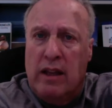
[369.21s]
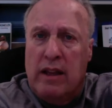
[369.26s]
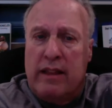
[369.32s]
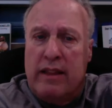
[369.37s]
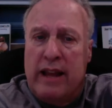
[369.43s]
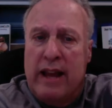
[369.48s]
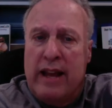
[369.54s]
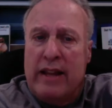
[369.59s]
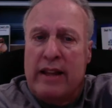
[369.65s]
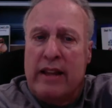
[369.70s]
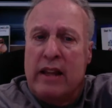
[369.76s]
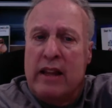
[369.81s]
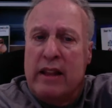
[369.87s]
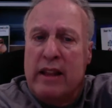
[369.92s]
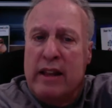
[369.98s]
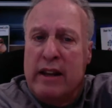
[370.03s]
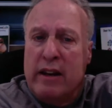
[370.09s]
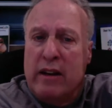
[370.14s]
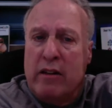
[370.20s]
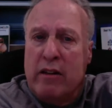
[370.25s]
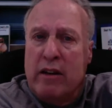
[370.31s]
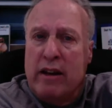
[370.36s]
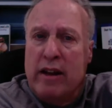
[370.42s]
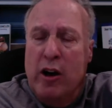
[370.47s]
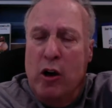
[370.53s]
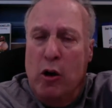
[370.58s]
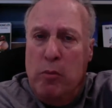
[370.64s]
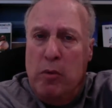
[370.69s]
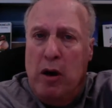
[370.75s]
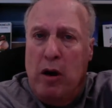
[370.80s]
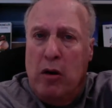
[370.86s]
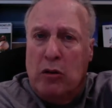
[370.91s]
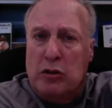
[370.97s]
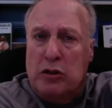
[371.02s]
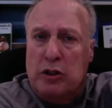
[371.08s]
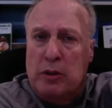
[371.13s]
that their
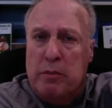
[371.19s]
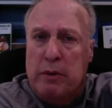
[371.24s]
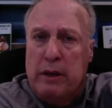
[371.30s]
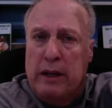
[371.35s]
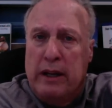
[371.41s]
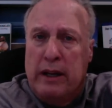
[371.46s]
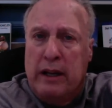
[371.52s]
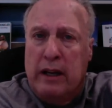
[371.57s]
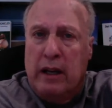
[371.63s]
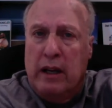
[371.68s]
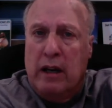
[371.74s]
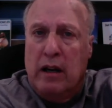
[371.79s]
elbow should be